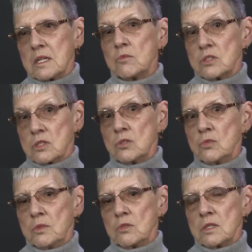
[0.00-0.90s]
It was the new
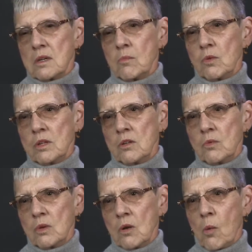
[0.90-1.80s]
museum when the new
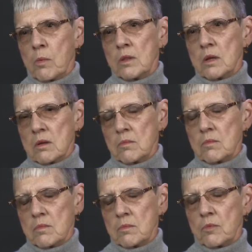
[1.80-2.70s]
one opened, the
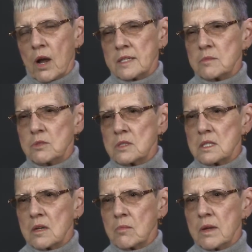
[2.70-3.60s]
Price Museum.